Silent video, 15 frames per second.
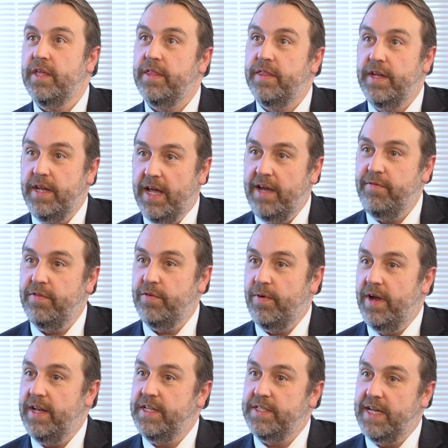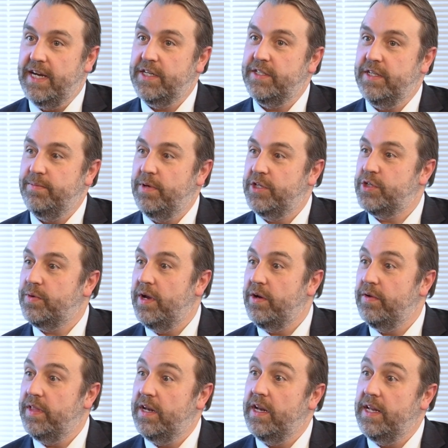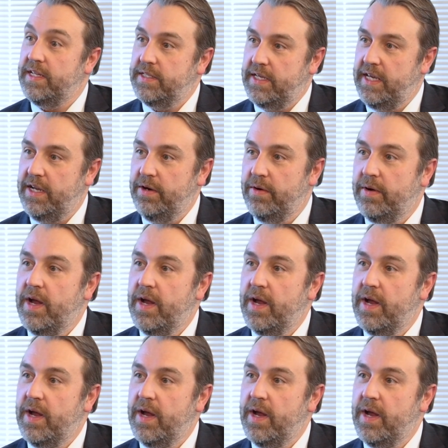the knife threat is actually much greater than it is here.